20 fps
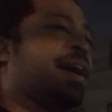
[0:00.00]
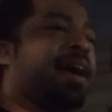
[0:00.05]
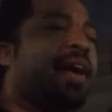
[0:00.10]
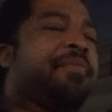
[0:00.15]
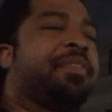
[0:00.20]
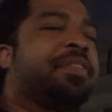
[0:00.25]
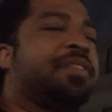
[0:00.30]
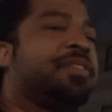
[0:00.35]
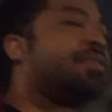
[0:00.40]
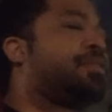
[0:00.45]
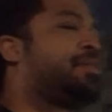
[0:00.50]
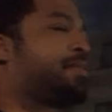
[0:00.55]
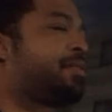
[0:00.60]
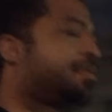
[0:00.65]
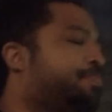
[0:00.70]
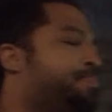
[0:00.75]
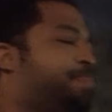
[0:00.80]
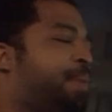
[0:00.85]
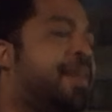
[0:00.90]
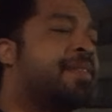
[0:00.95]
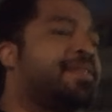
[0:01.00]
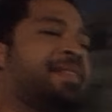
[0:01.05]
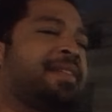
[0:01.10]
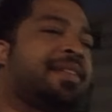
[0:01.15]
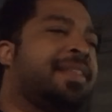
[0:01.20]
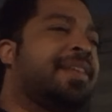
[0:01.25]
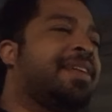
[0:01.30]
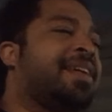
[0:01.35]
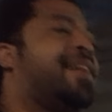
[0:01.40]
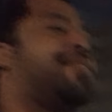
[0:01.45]
I have a
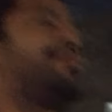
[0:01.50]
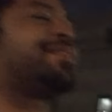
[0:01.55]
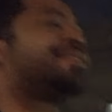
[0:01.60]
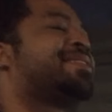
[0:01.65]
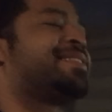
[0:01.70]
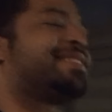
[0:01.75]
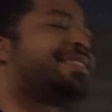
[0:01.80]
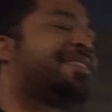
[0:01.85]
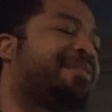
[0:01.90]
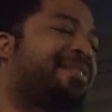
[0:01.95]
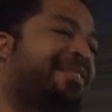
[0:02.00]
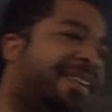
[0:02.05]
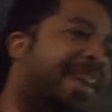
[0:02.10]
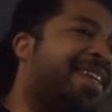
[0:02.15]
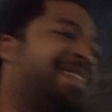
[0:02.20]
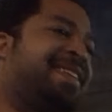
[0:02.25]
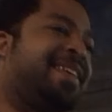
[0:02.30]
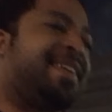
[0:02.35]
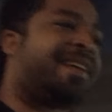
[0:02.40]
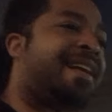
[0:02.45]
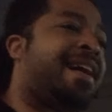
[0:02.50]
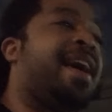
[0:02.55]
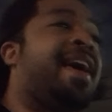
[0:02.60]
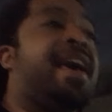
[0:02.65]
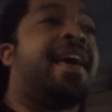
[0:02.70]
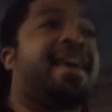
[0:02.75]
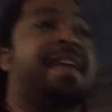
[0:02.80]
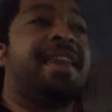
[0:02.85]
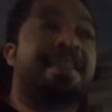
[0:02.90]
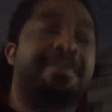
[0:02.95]
general idea,
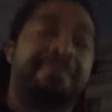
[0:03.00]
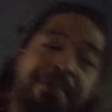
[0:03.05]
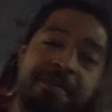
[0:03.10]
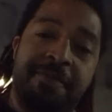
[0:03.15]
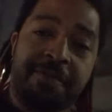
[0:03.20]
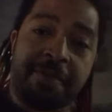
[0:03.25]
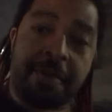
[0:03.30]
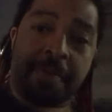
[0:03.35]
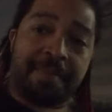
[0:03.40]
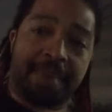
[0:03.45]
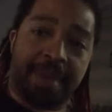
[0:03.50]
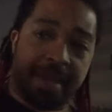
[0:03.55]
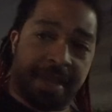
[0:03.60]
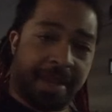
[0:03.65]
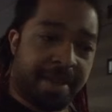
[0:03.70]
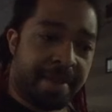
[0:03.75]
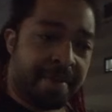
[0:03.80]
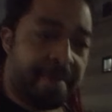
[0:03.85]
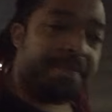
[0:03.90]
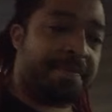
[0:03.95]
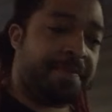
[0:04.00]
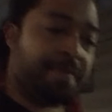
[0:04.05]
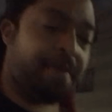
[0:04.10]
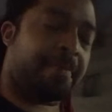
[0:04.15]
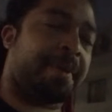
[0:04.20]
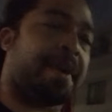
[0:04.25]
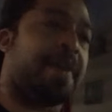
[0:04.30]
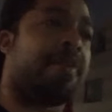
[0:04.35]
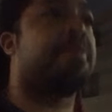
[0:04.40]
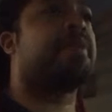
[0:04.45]
and even for me,
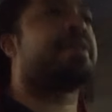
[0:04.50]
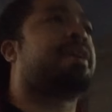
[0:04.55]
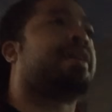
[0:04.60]
for my own